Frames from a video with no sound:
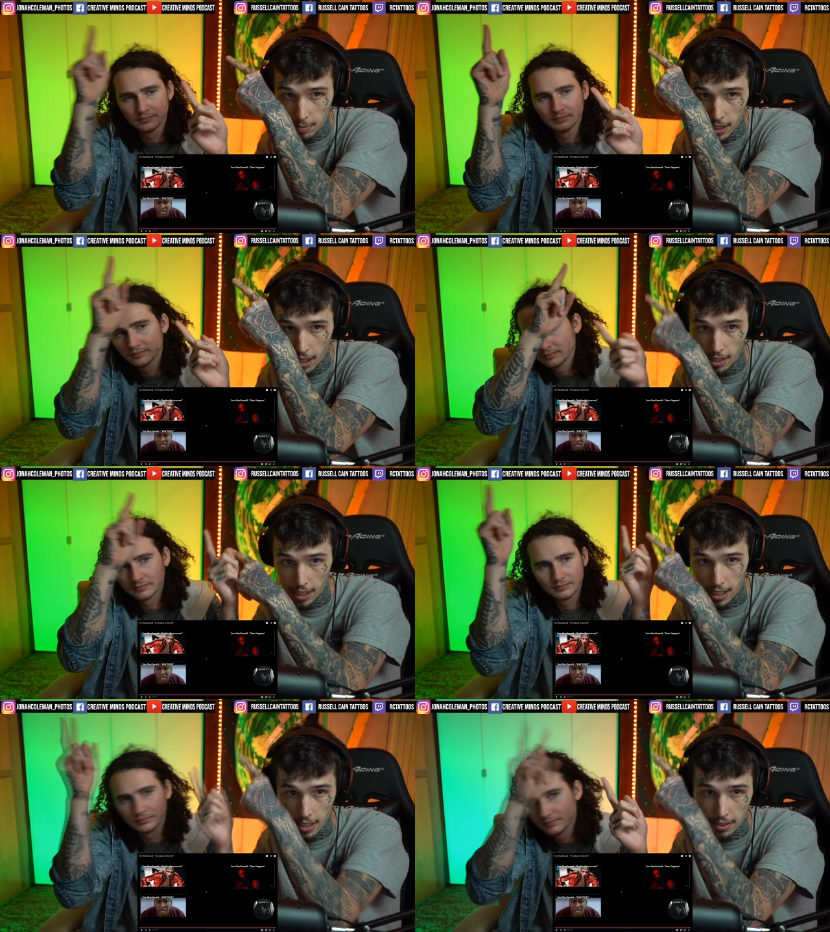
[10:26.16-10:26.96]
Speaker 1: up there.
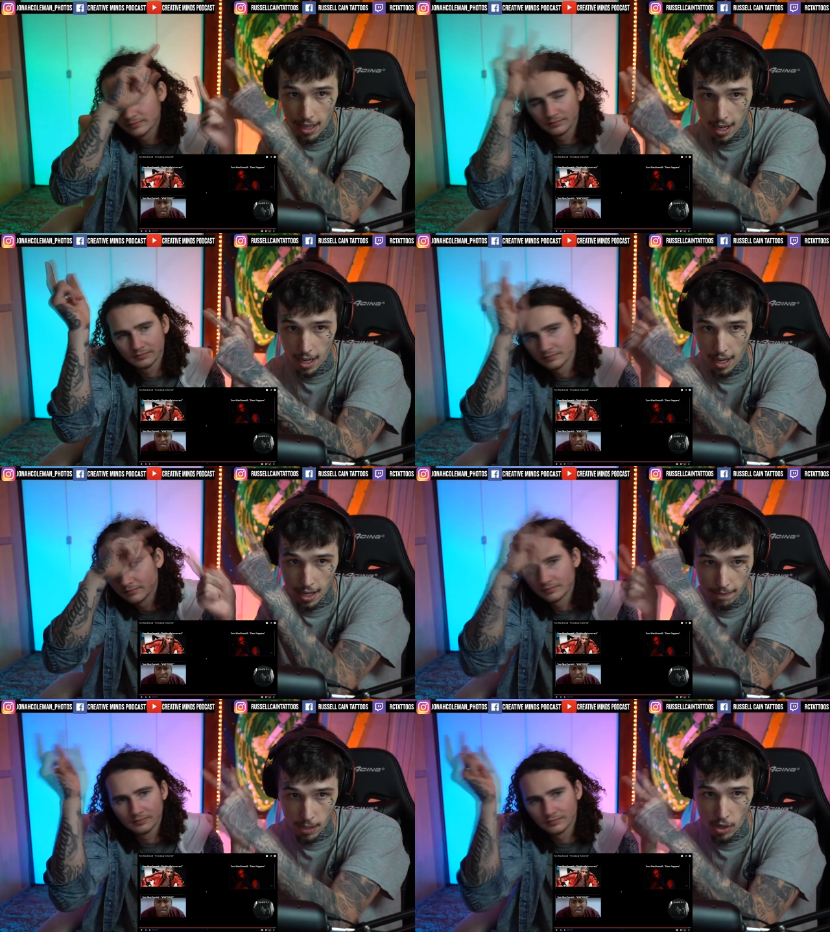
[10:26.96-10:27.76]
He's a
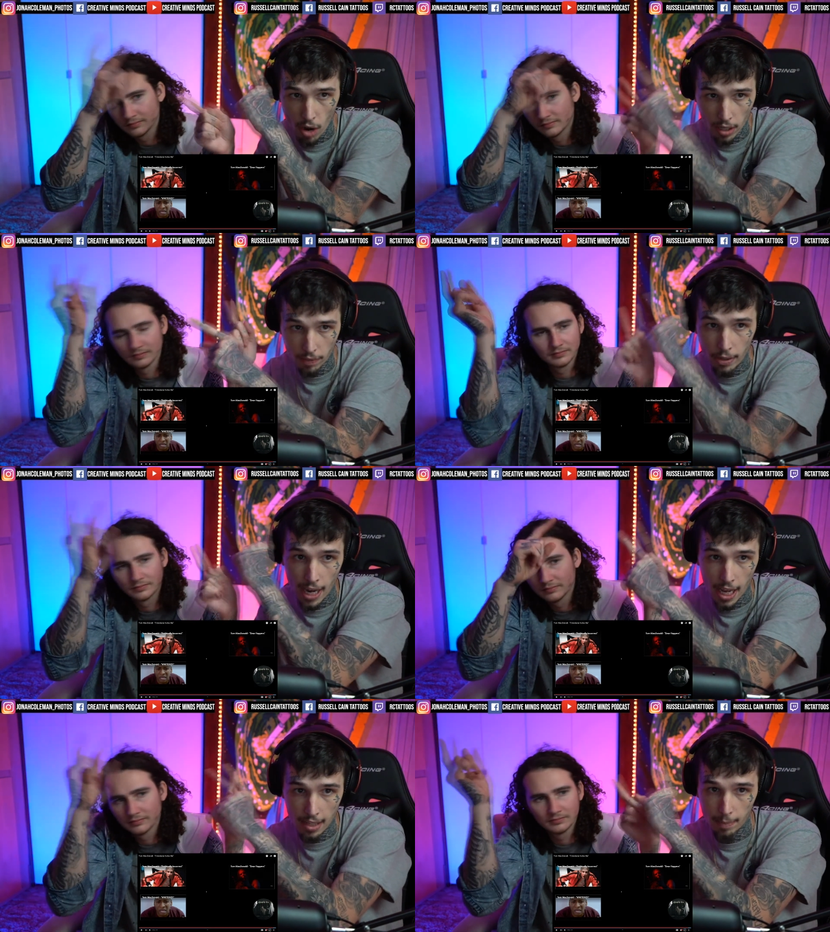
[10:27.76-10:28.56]
videographer
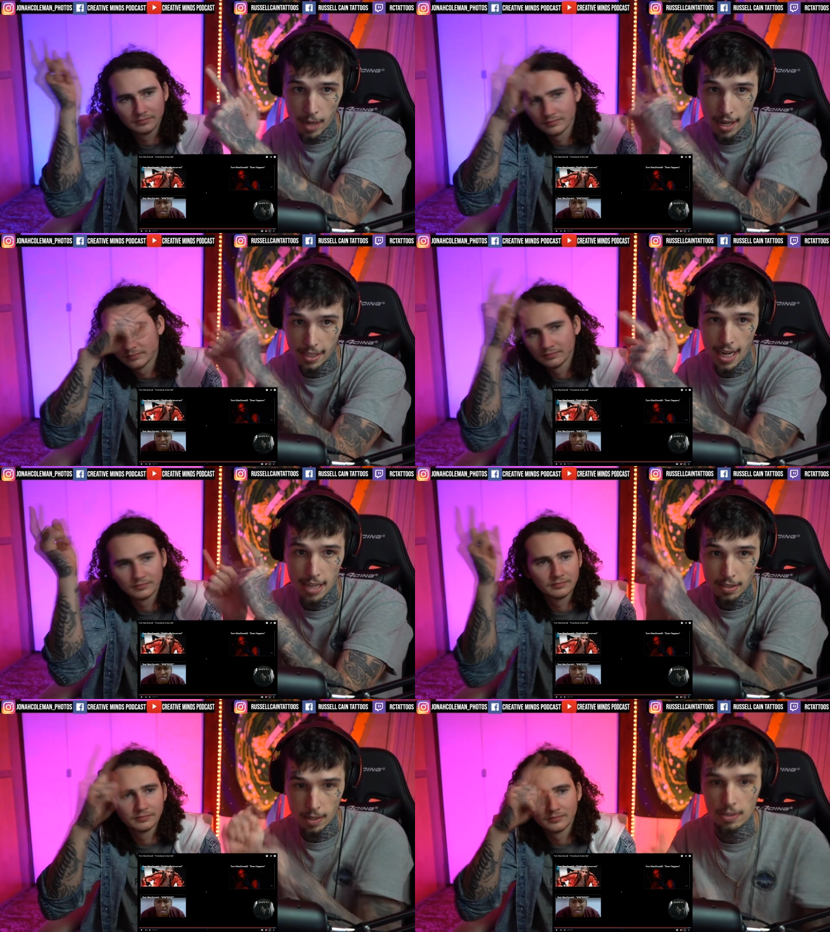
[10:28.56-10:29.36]
and a
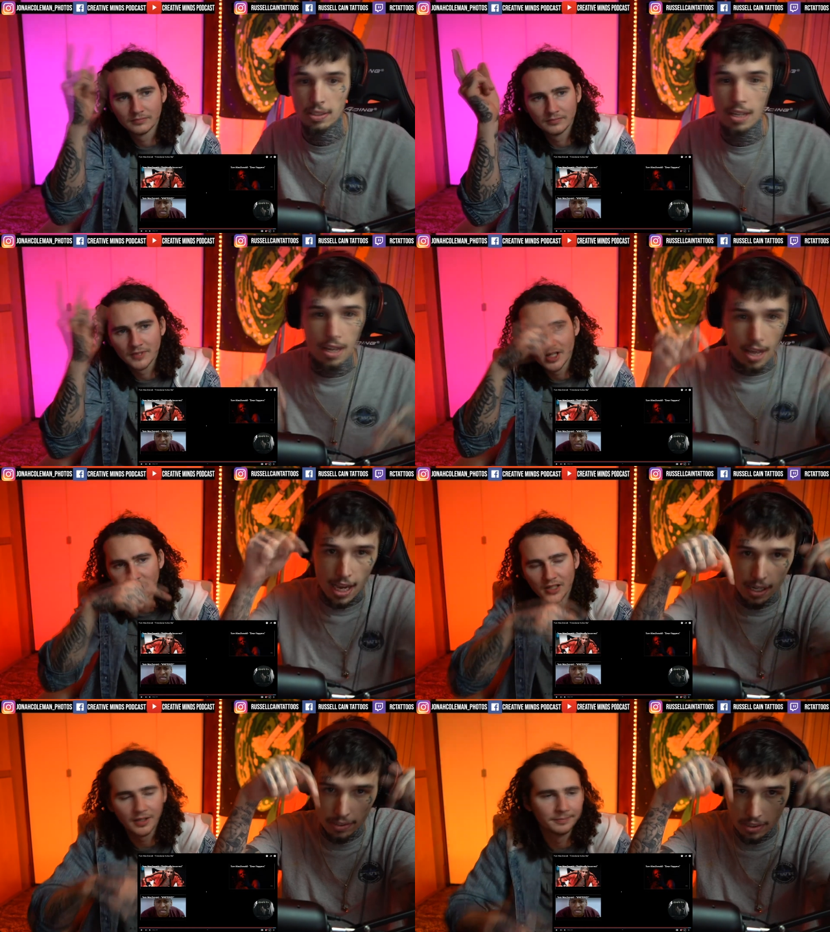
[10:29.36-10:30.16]
podcast host.
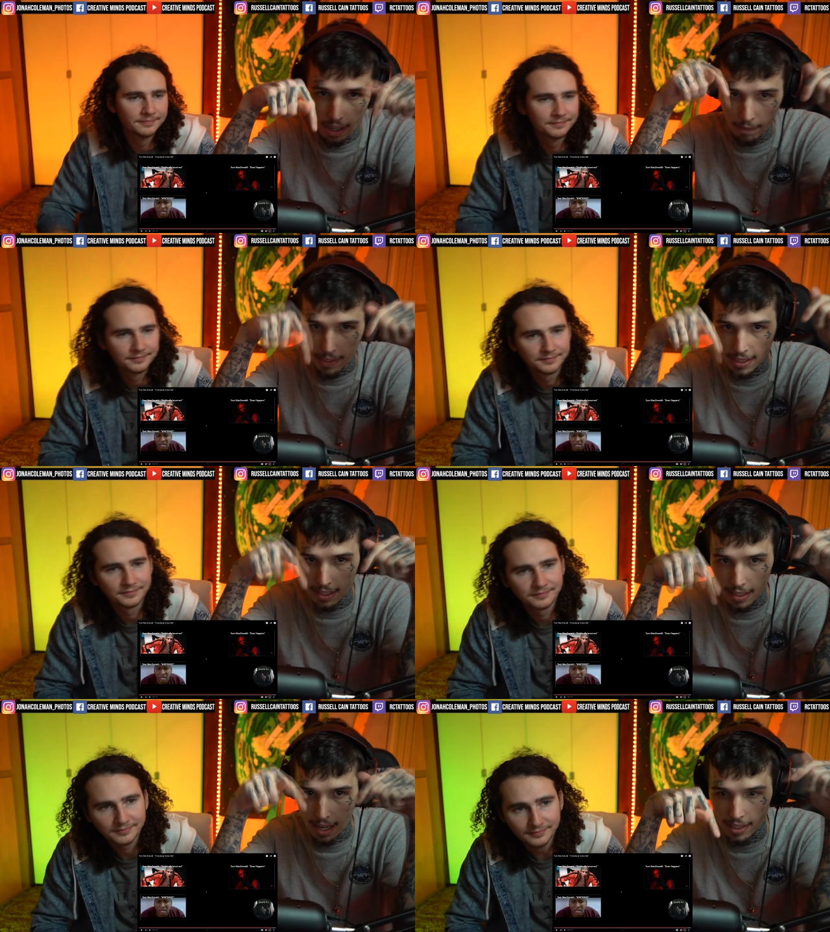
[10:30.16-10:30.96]
Our stuff is
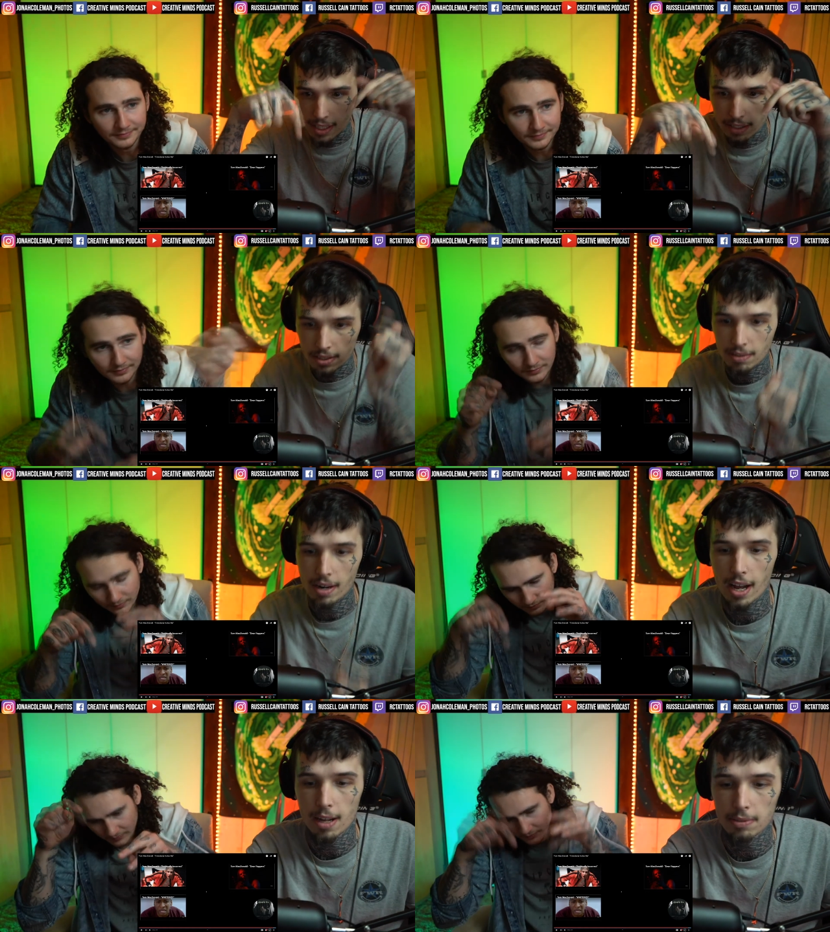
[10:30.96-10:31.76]
in the
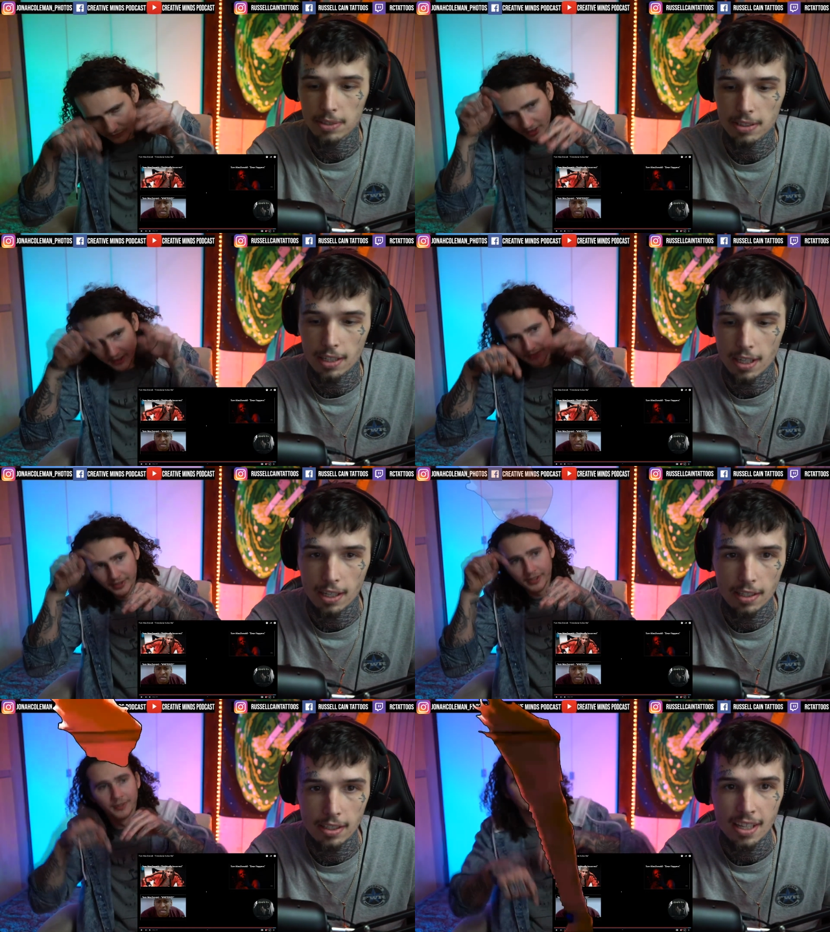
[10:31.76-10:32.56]
description.